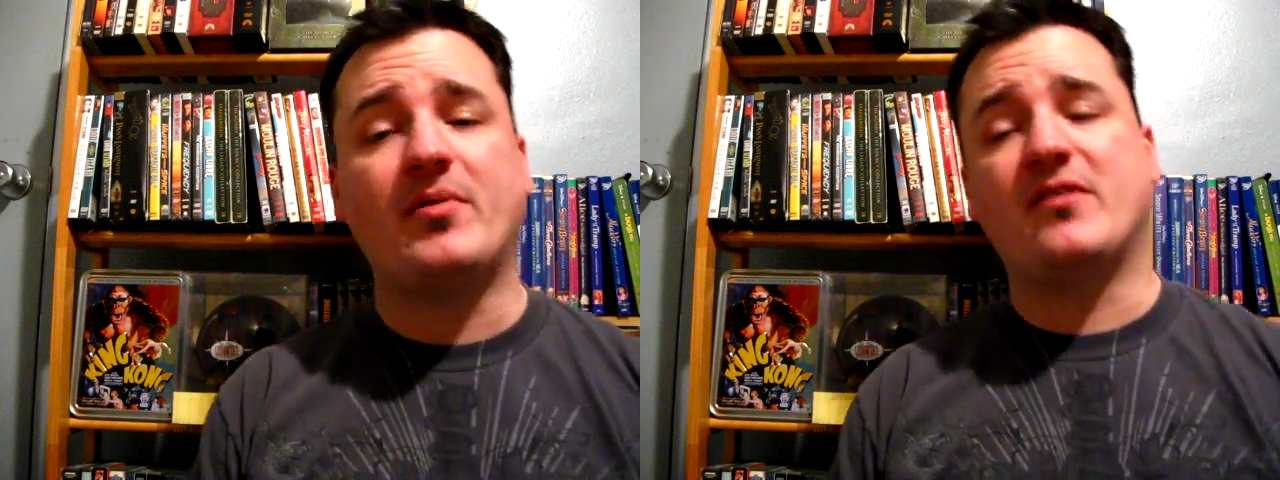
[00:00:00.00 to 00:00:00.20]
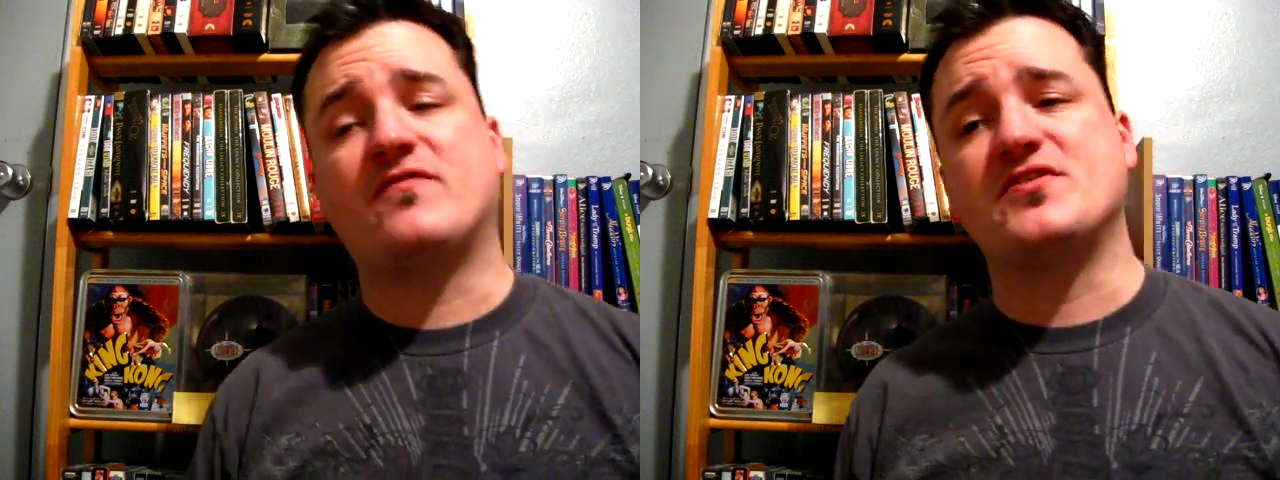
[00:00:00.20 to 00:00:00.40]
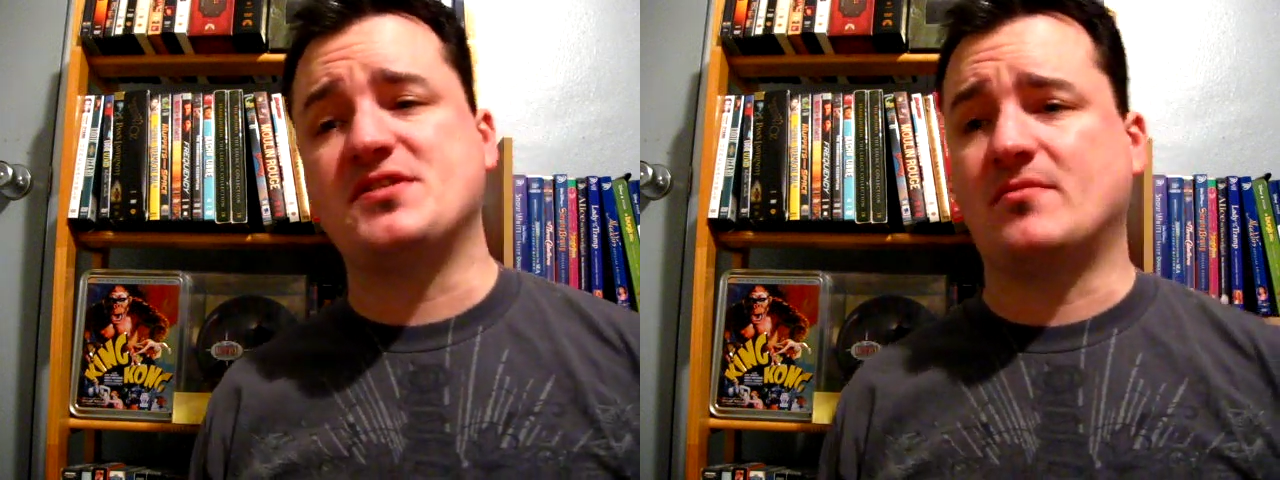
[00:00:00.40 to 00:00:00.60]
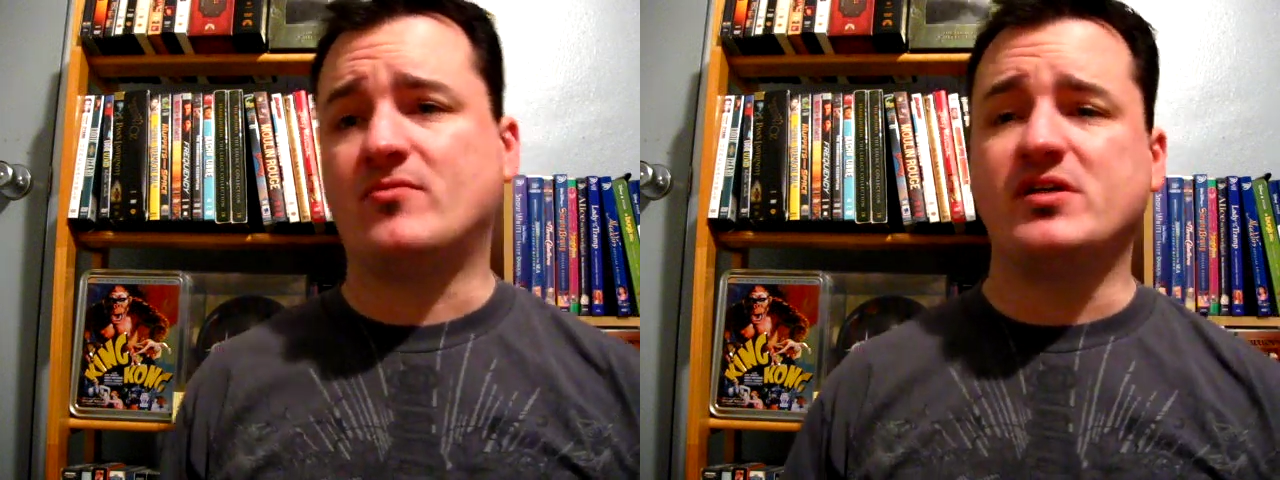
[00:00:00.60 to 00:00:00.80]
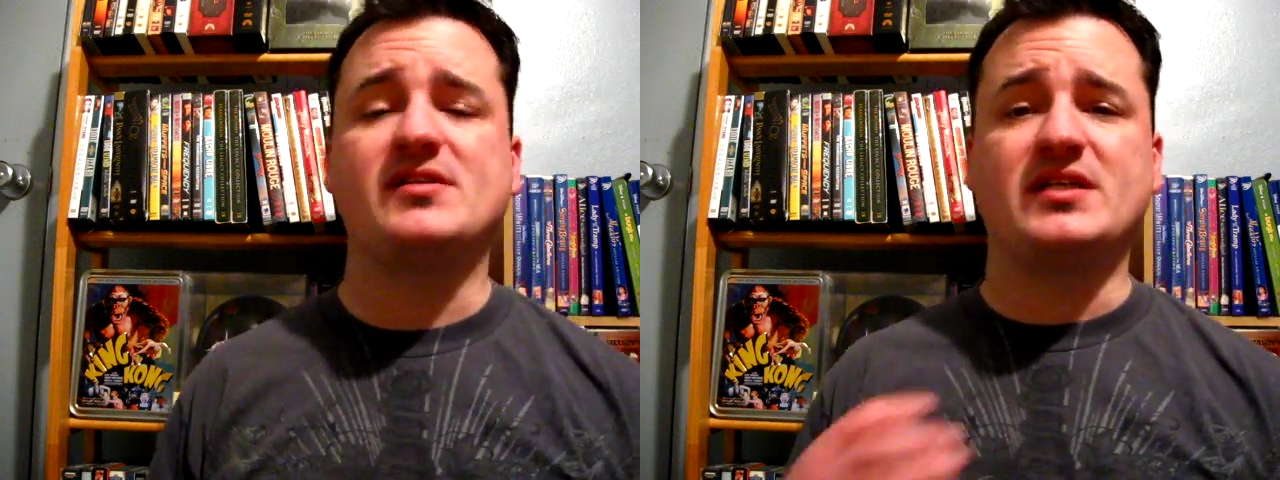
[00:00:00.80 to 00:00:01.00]
but for some
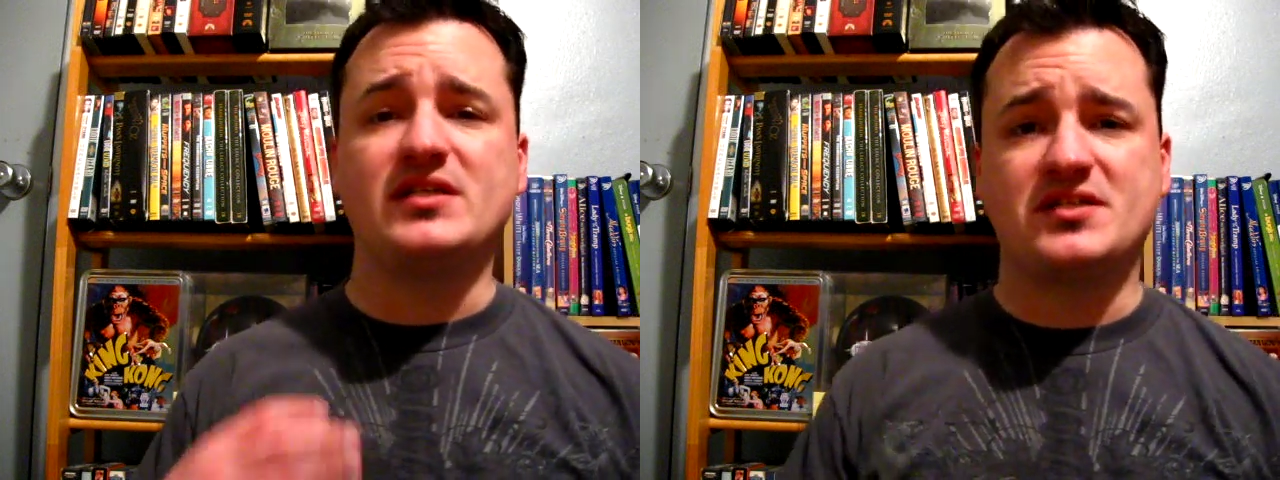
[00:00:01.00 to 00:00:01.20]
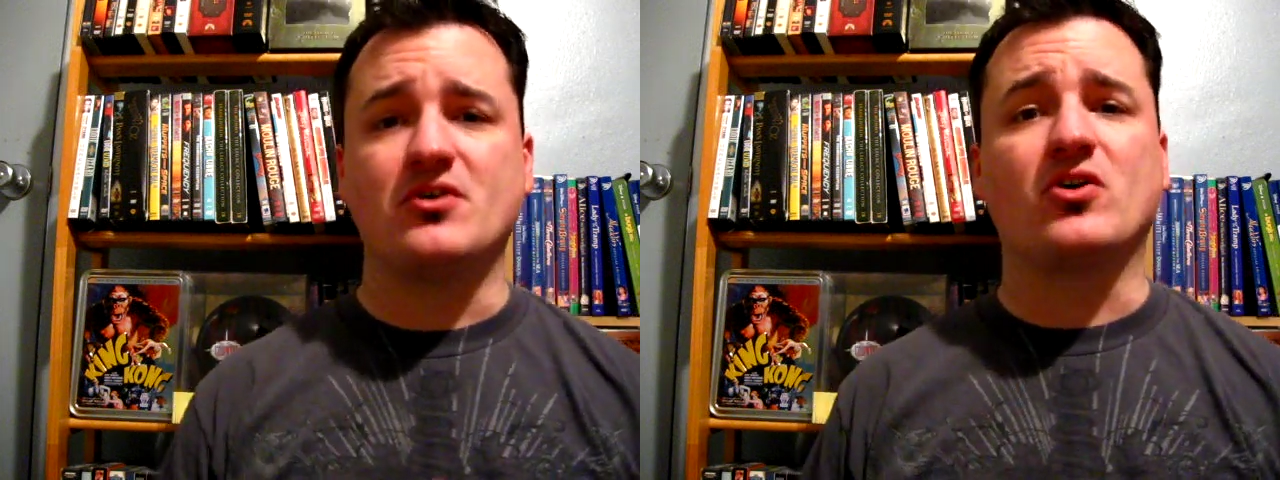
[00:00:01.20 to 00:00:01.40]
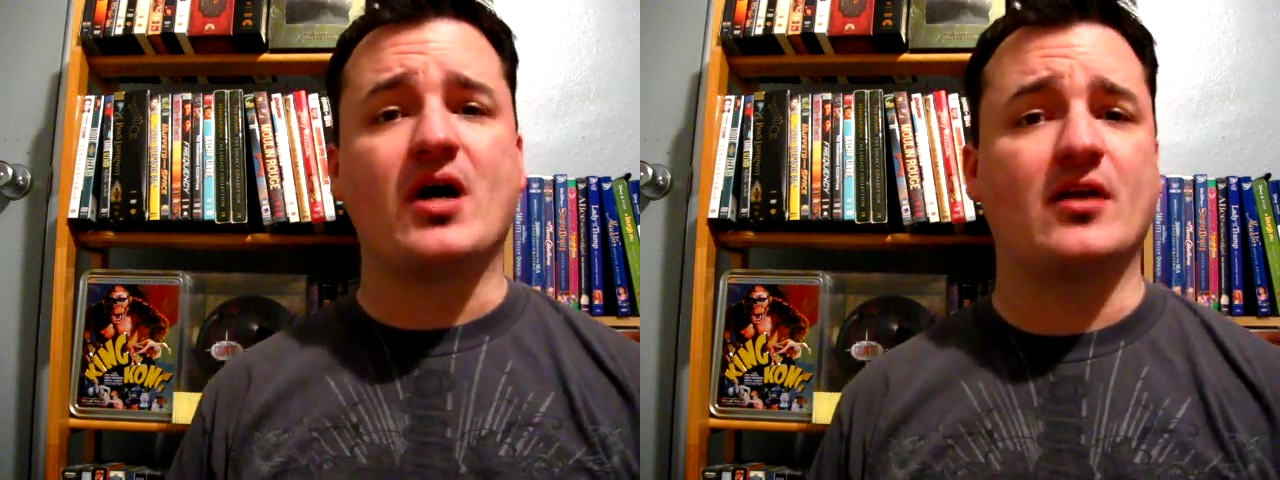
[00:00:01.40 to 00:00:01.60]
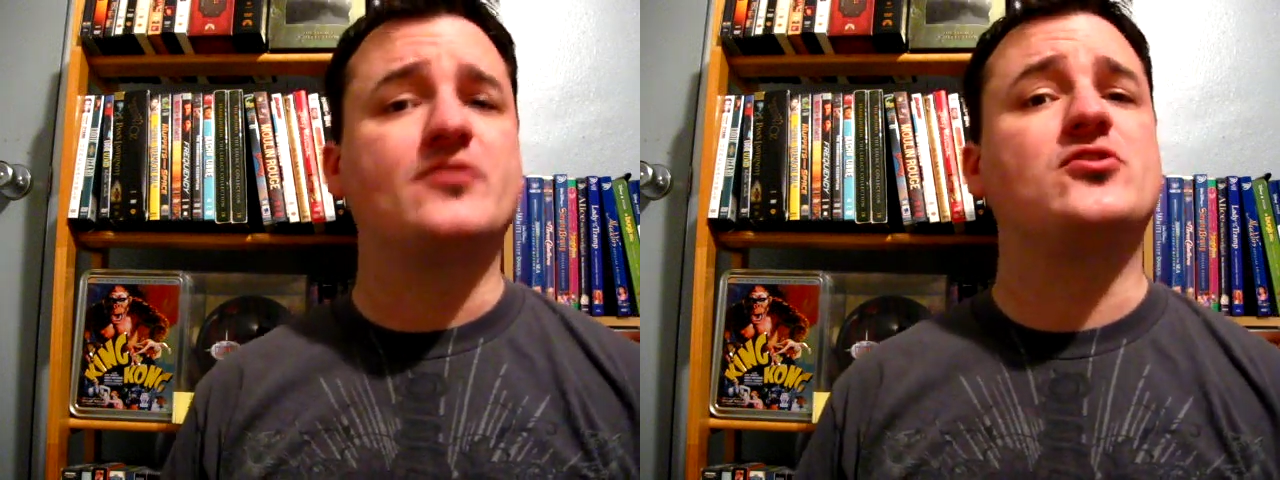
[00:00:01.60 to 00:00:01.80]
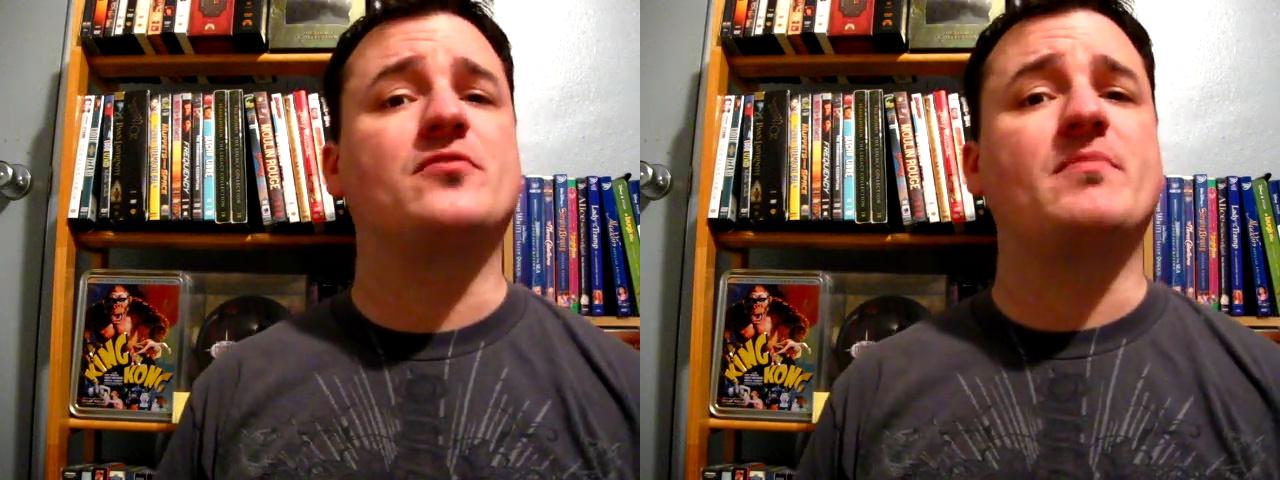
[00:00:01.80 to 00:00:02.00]
reason he still kind of
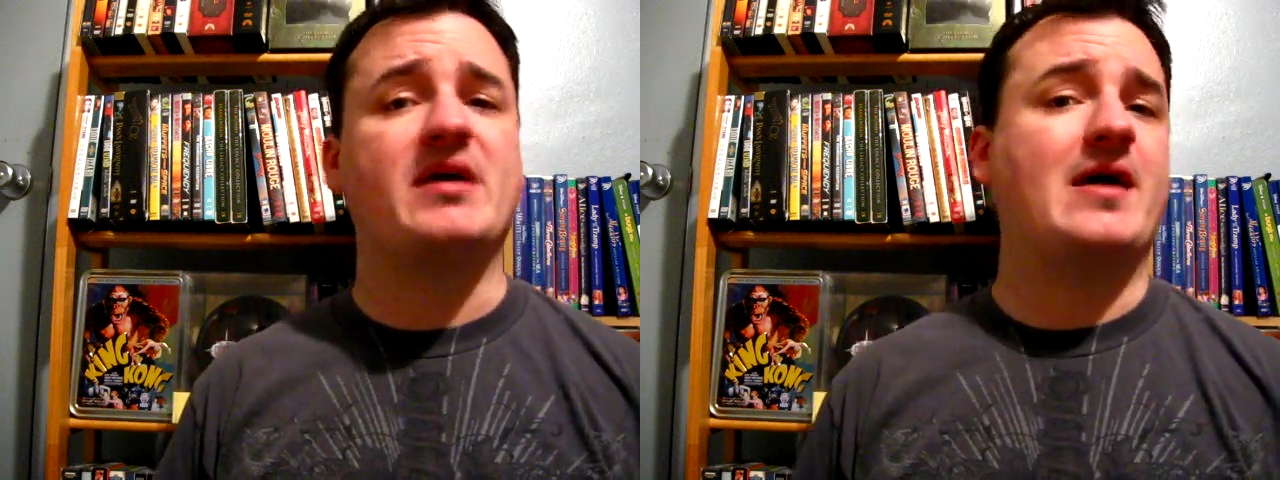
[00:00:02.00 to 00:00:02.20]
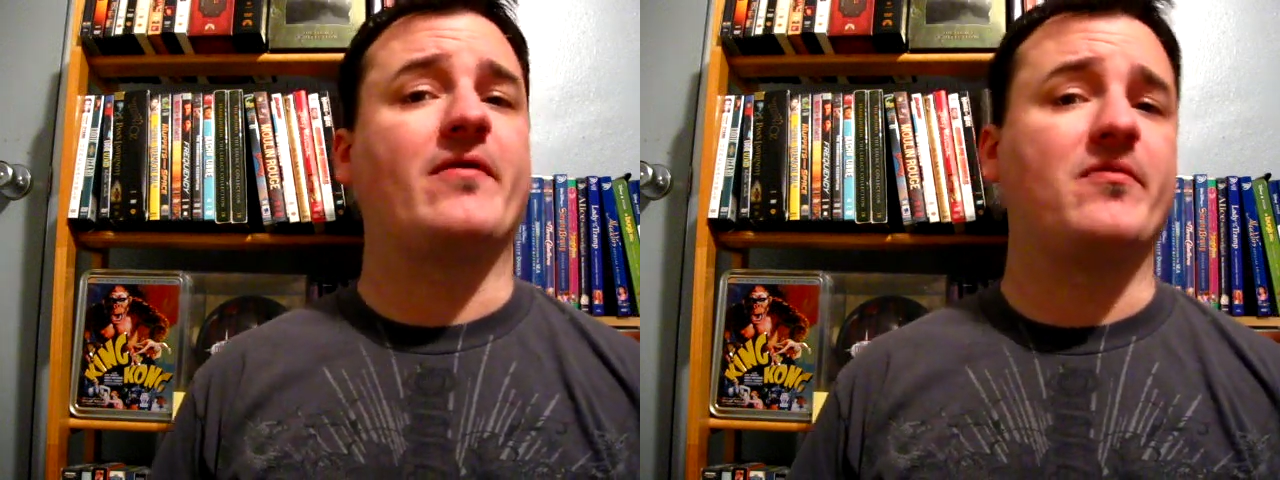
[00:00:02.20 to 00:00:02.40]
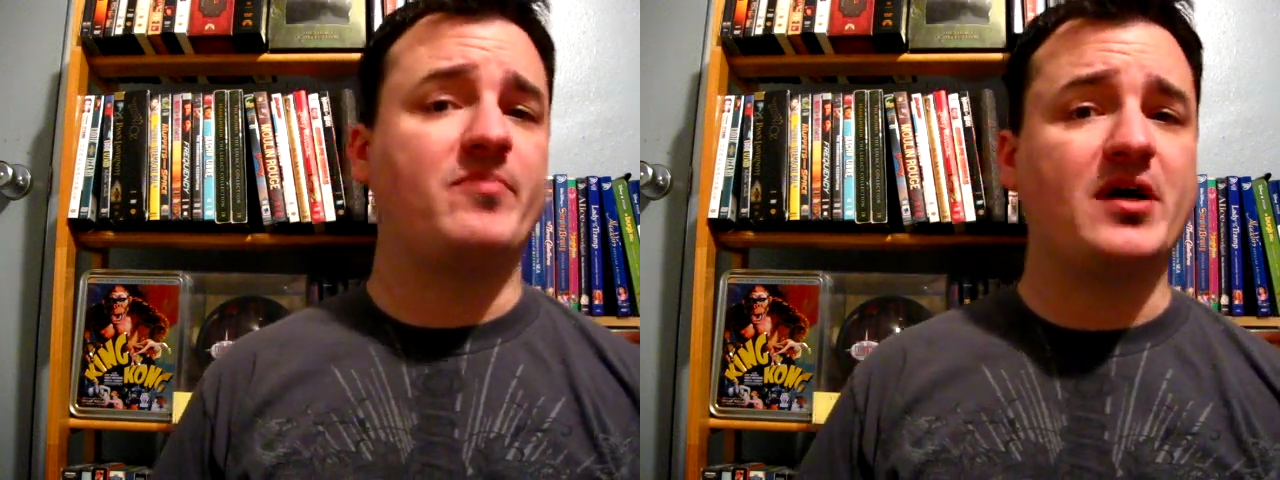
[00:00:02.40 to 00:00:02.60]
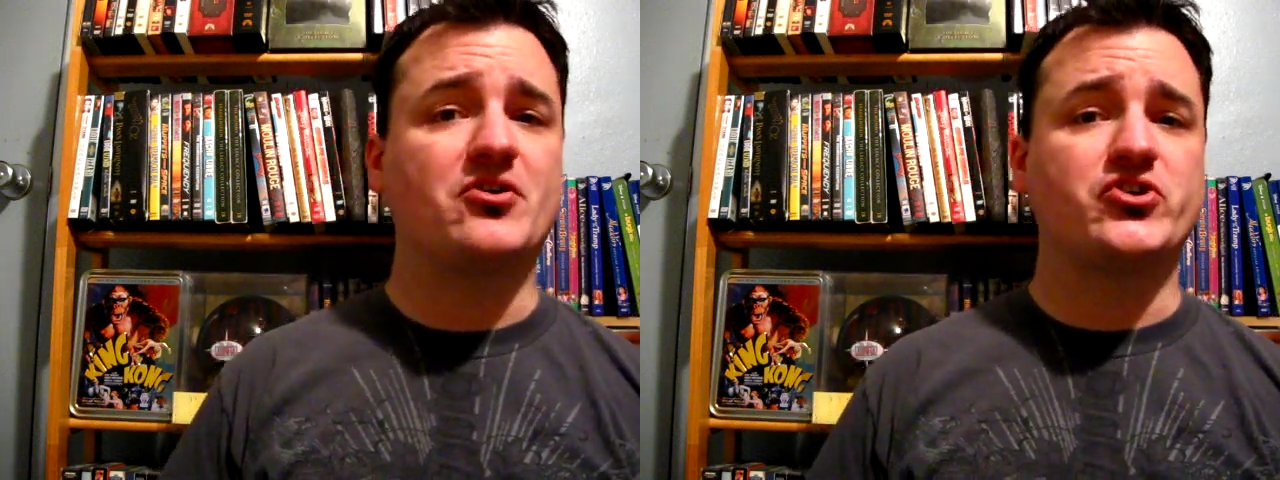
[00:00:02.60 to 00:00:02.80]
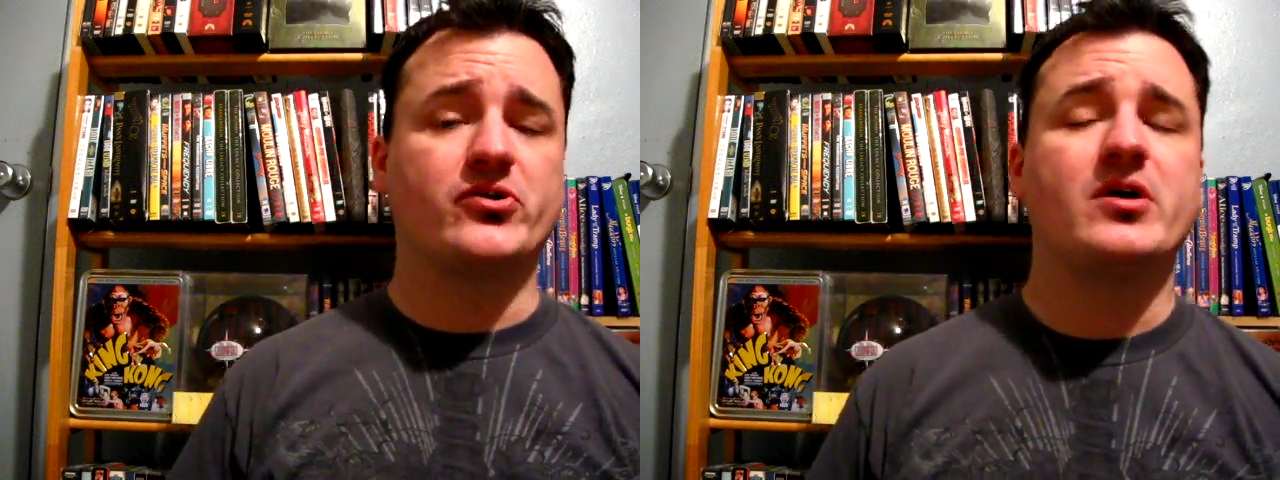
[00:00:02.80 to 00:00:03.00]
took me out of the
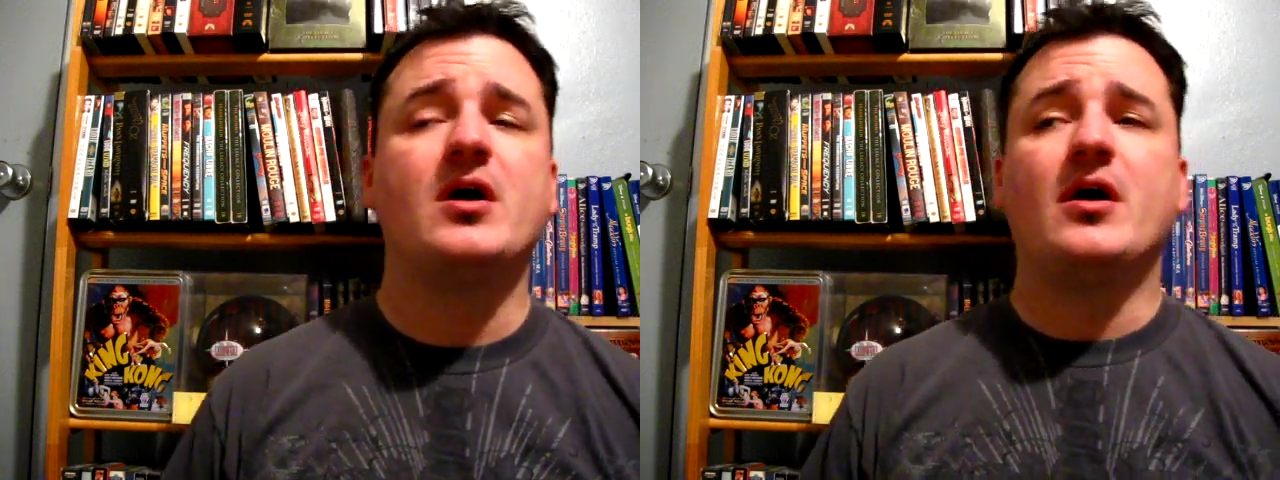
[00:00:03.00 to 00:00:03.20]
picture.